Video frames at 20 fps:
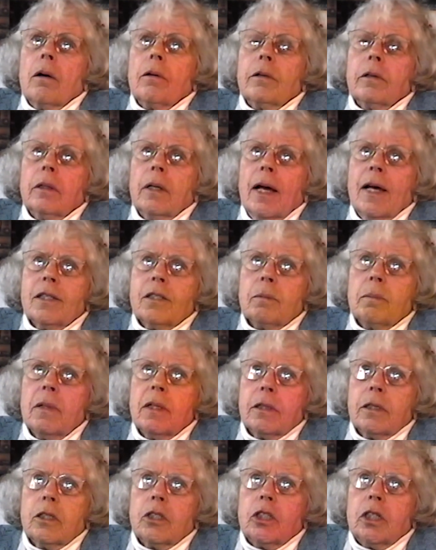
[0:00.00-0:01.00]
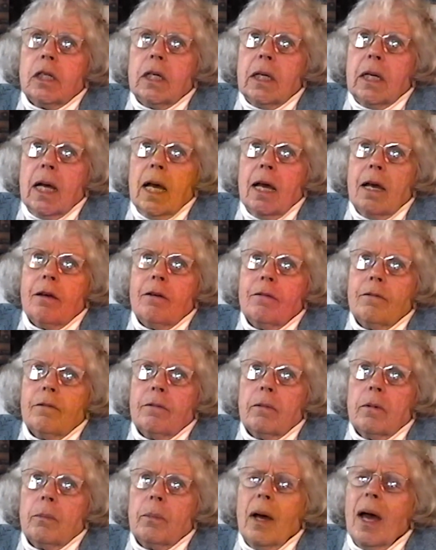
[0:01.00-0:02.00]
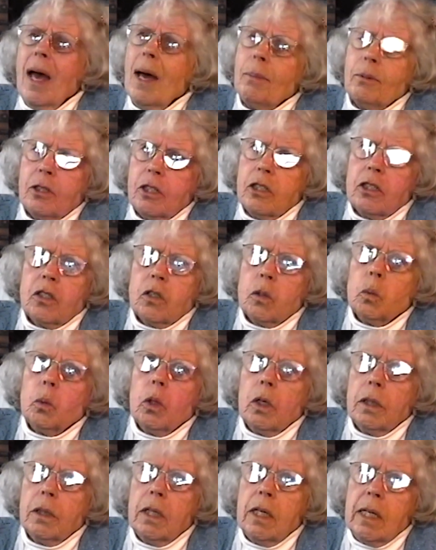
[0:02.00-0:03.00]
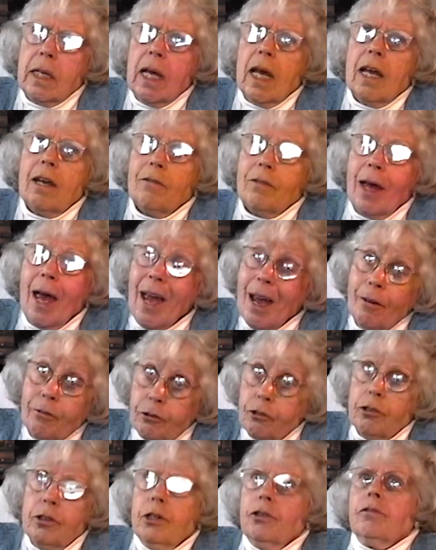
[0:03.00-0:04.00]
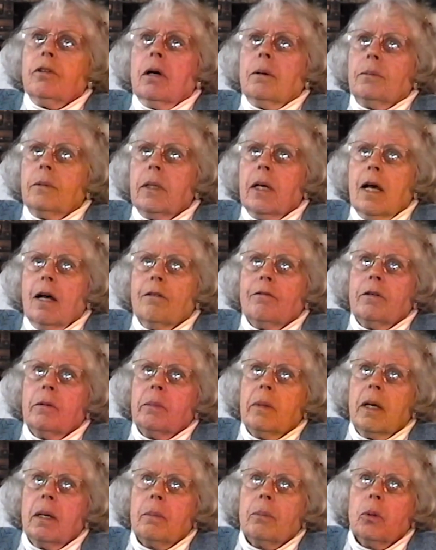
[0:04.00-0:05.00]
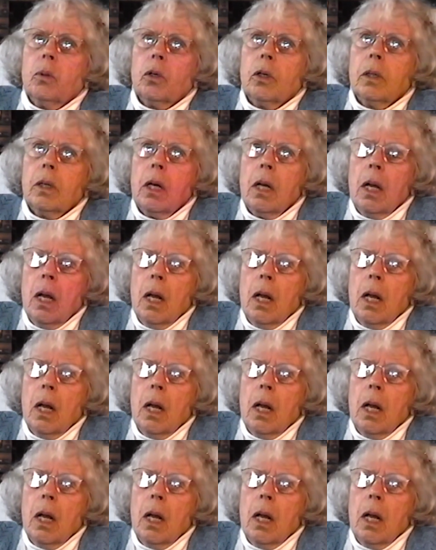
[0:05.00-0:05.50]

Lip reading: the last message he gave, perhaps it's the one he gave after he dropped the alphabet board,